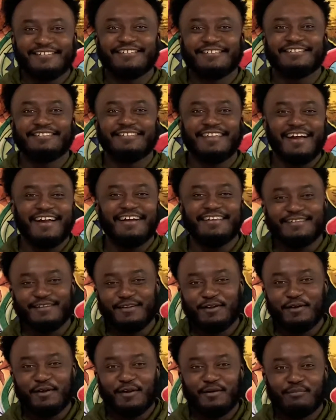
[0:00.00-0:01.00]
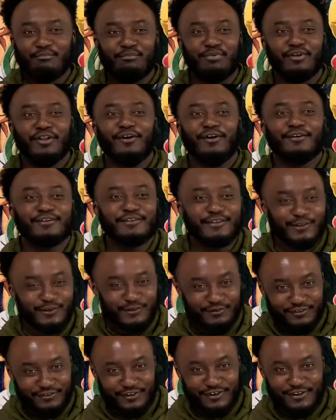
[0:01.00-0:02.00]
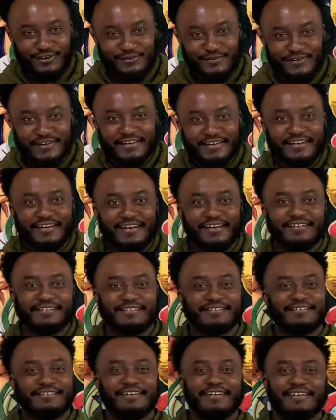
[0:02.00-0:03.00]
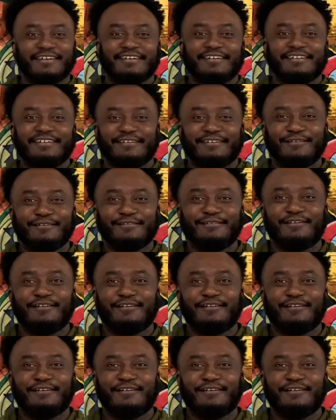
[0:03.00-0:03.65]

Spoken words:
that blown Luffy away, and Luffy